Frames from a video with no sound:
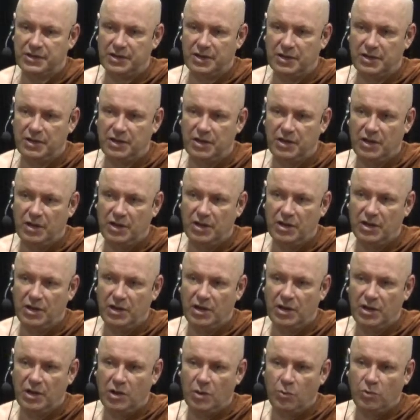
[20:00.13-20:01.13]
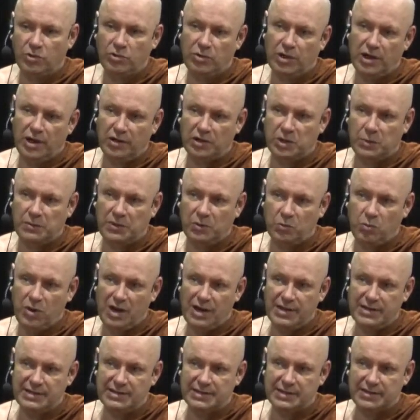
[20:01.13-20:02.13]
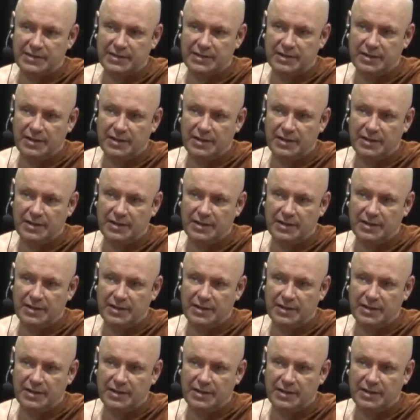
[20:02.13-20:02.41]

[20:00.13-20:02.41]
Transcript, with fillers: Huh? Would you like to be wiser?